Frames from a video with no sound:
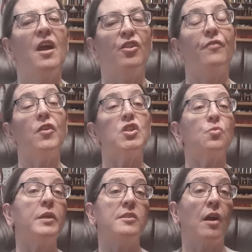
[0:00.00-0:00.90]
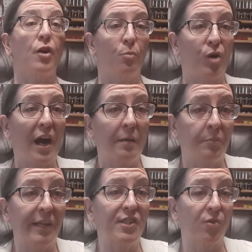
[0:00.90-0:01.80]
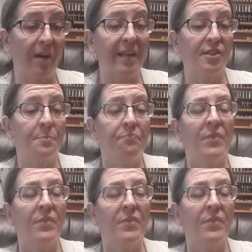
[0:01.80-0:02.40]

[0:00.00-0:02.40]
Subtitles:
The first one is our O'Brien Placerette.